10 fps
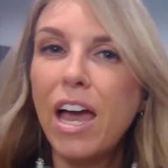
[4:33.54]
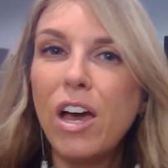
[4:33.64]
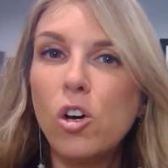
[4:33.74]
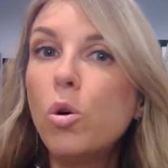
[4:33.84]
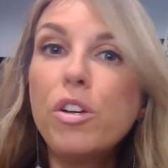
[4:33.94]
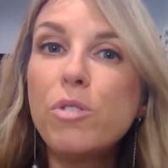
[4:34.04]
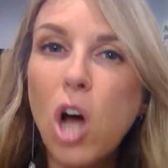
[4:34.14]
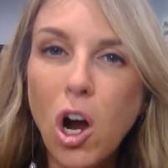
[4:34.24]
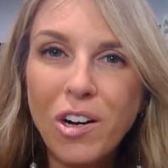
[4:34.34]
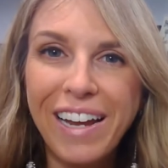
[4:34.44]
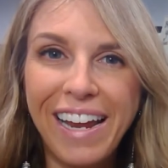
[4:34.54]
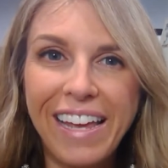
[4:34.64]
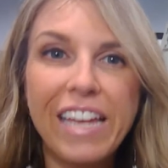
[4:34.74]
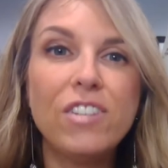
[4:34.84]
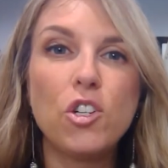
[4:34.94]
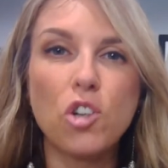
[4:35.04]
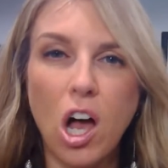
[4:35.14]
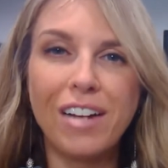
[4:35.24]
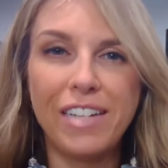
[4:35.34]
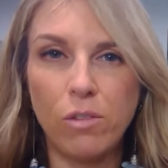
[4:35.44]
Who are you targeting? Is your
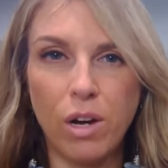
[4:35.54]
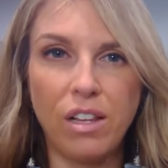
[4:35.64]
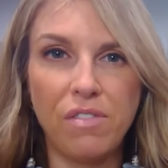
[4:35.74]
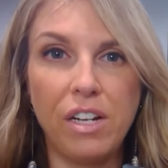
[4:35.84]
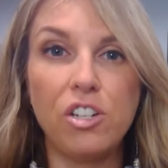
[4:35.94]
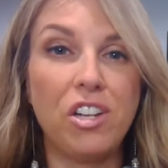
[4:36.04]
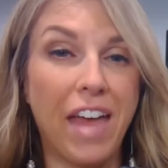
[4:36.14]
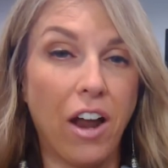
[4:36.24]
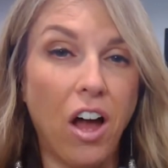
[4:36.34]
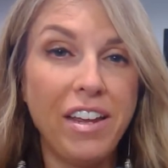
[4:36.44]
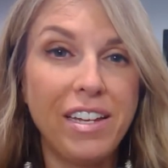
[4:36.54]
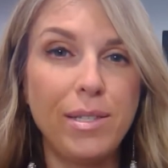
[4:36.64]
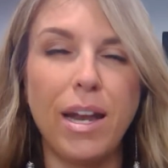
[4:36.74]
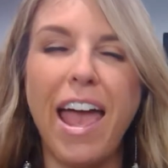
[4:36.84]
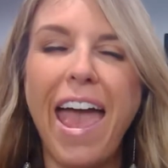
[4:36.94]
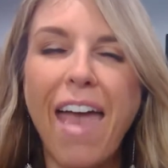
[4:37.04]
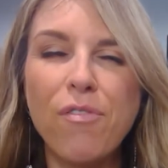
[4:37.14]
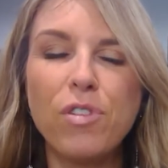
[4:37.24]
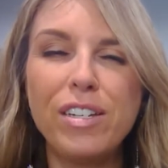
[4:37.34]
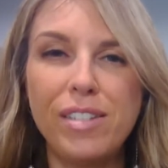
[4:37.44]
content relevant to that audience at
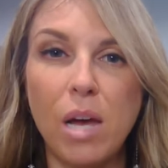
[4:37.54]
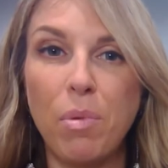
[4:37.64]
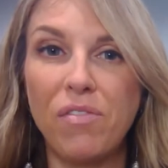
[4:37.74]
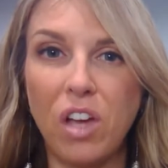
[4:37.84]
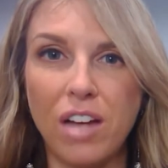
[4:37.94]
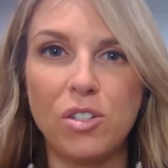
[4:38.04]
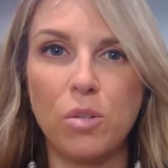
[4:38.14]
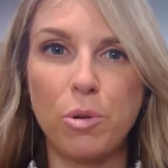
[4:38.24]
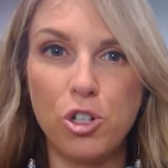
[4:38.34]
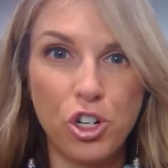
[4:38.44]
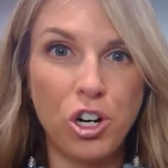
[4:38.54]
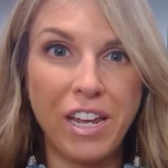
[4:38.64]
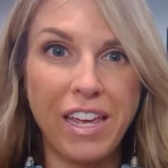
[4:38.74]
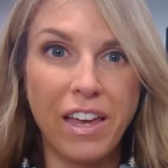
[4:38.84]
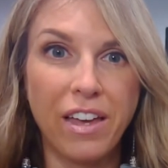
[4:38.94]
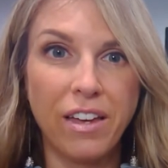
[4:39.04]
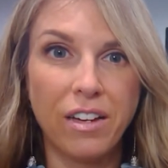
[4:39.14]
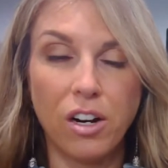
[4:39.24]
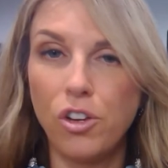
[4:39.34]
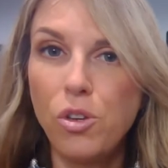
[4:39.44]
every step of the customer journey?
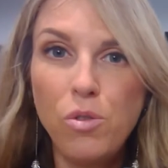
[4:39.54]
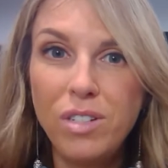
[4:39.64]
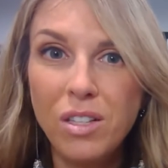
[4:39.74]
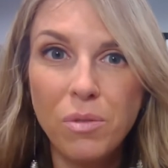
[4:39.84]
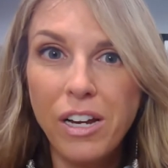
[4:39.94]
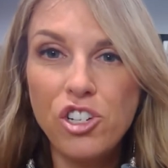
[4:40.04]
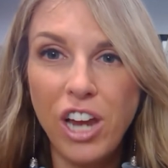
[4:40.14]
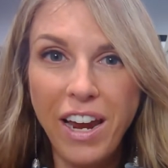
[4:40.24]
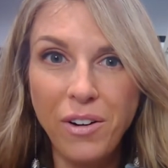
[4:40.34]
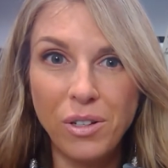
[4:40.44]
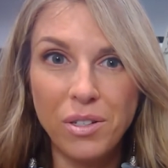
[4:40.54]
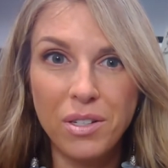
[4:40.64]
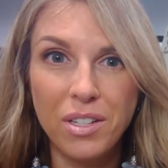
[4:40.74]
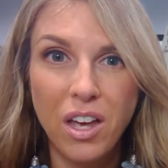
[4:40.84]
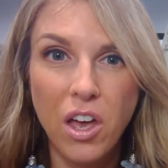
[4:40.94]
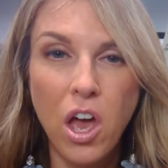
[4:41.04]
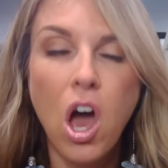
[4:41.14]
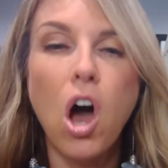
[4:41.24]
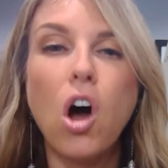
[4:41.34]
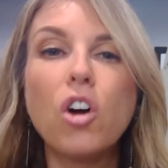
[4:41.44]
Are you using the right channels?
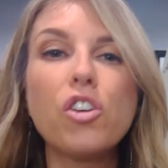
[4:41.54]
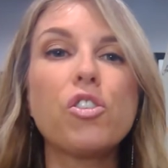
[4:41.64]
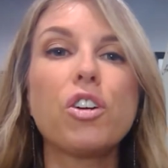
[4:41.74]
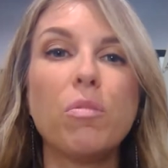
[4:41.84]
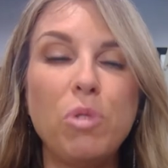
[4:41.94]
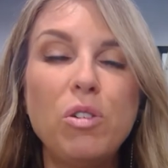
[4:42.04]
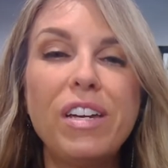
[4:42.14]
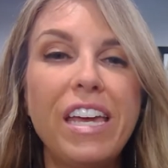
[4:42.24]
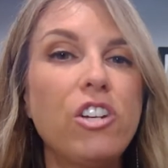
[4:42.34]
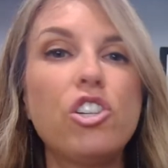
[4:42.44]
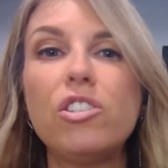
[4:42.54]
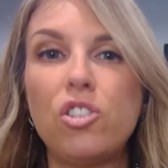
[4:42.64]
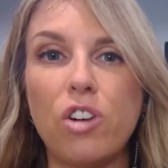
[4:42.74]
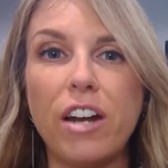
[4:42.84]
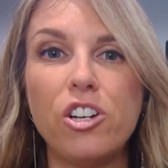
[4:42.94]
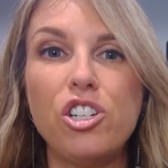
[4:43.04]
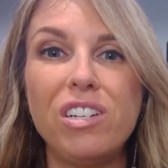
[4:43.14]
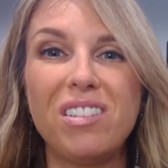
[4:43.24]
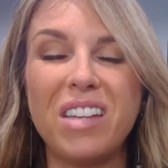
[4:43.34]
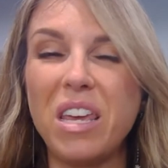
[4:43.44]
Are your communication
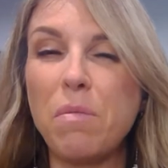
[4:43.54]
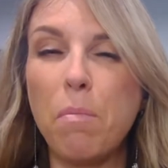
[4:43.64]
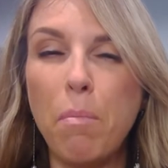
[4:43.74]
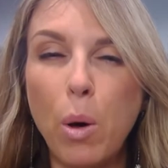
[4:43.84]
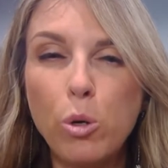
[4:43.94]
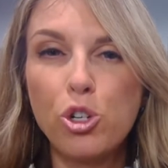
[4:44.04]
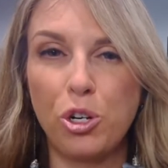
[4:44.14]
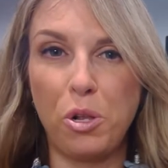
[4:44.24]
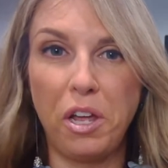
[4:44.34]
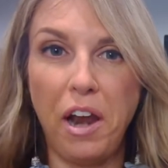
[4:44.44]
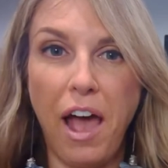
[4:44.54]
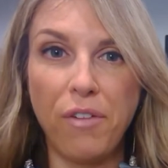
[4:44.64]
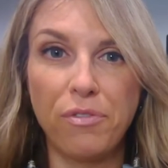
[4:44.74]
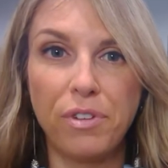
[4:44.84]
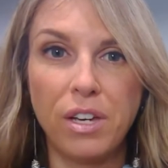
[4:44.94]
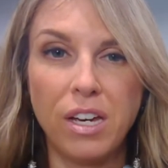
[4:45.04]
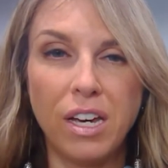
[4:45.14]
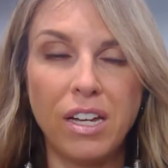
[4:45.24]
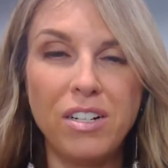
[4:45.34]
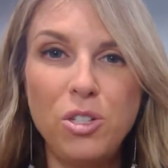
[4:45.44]
strategies emotional enough?
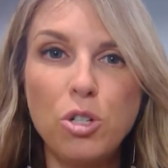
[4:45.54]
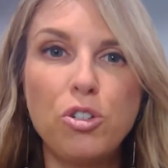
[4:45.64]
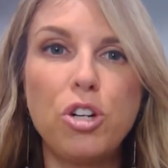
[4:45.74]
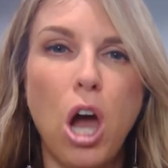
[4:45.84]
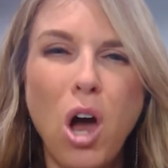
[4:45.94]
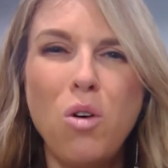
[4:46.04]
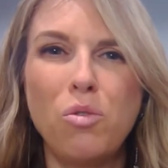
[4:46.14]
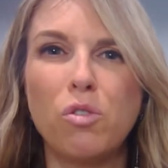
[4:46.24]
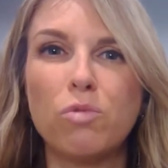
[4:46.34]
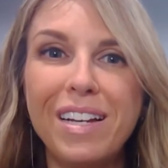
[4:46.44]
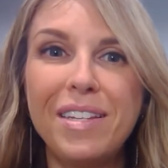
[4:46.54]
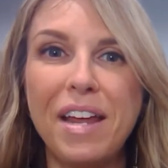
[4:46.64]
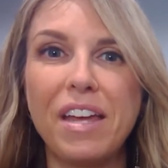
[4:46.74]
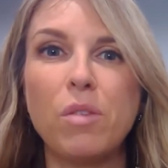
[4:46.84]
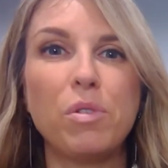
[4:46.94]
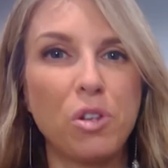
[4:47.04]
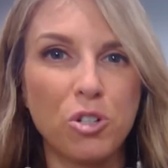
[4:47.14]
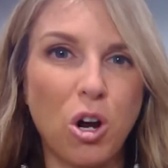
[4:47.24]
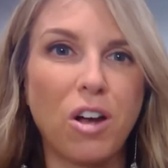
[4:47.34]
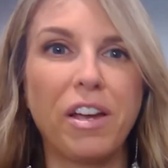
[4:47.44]
Does your tone resonate with your
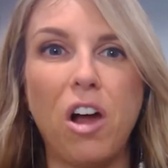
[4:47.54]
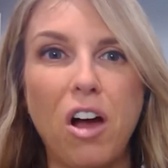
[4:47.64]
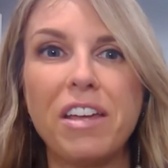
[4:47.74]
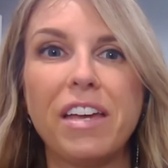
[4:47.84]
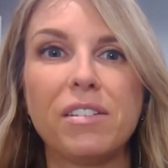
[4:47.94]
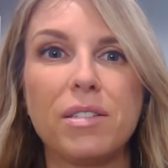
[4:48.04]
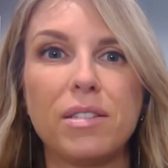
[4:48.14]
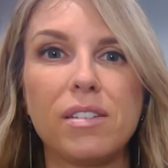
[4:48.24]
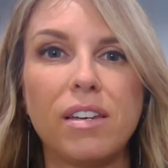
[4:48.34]
target audience?